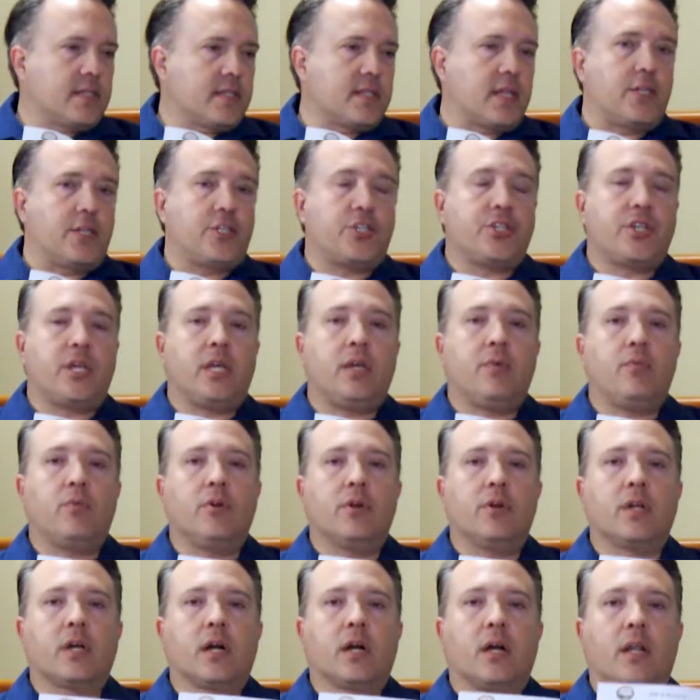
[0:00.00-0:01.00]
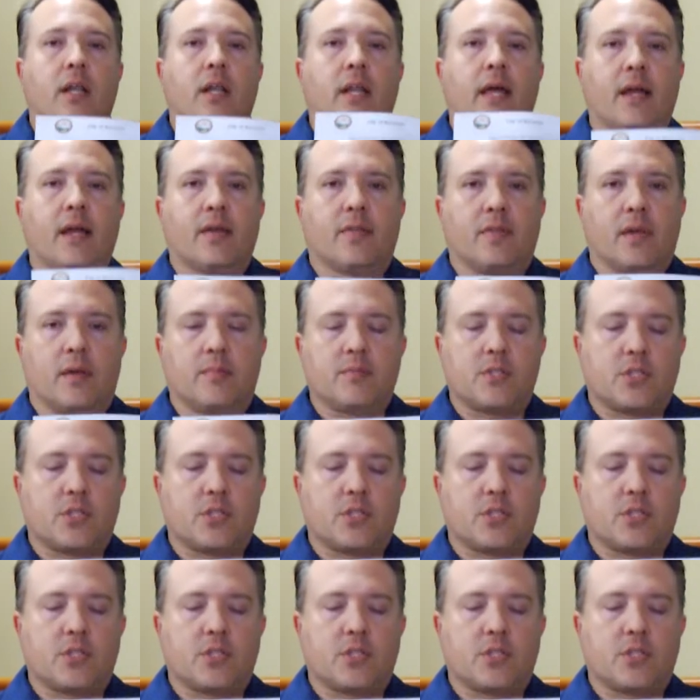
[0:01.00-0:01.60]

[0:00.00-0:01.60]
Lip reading: that she would collect them.